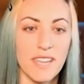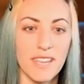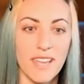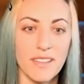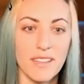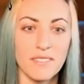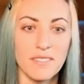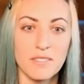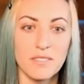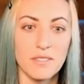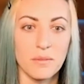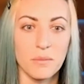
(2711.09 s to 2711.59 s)

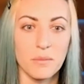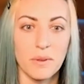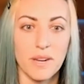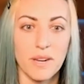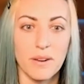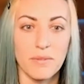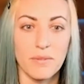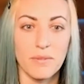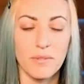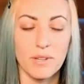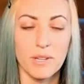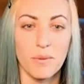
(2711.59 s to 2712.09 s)
yes to
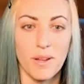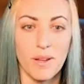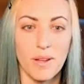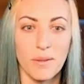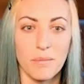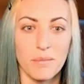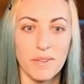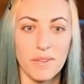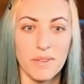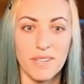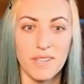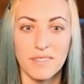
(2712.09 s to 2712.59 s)
whatever you
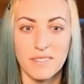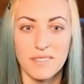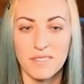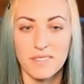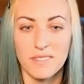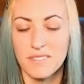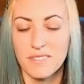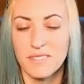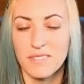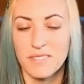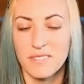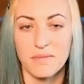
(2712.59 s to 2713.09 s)
want
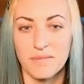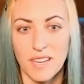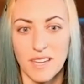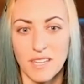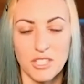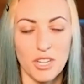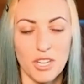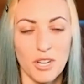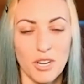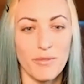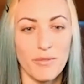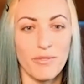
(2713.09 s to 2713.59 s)
because
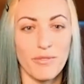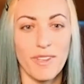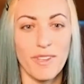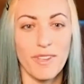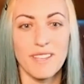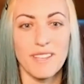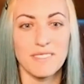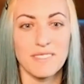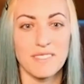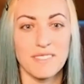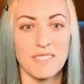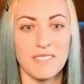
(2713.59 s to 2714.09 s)
it's your
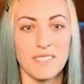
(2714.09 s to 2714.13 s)
face.